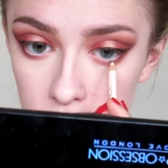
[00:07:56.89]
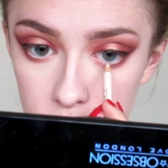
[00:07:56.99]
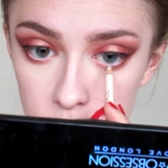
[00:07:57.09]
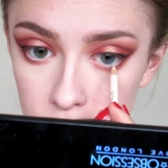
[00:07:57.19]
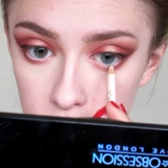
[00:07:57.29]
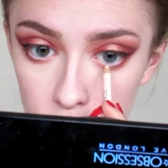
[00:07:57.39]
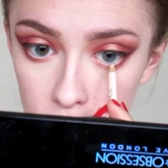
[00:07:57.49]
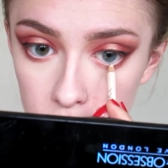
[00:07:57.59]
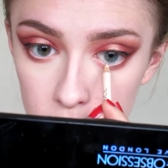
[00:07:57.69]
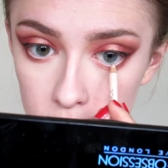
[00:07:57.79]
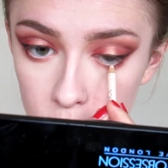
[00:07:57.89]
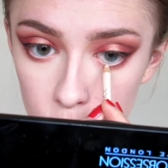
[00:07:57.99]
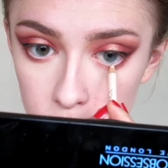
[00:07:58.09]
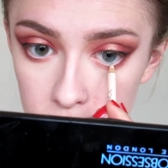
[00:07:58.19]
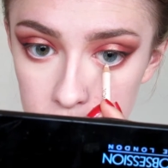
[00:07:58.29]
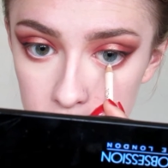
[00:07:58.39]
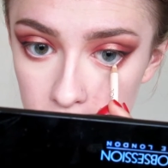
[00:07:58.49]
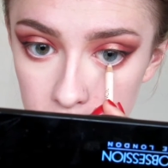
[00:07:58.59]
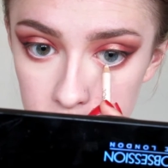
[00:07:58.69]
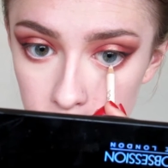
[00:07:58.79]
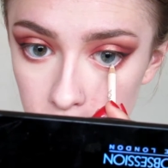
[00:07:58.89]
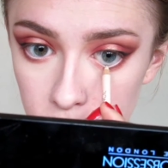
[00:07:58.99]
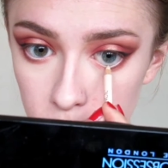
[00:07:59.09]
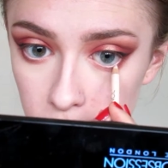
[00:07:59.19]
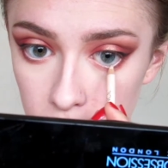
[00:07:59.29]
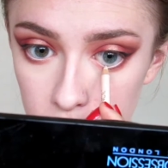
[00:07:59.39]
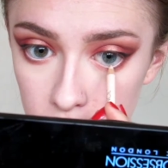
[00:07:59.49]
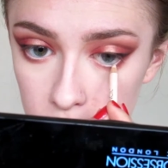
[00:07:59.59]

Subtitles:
just opens the eyes up a little bit.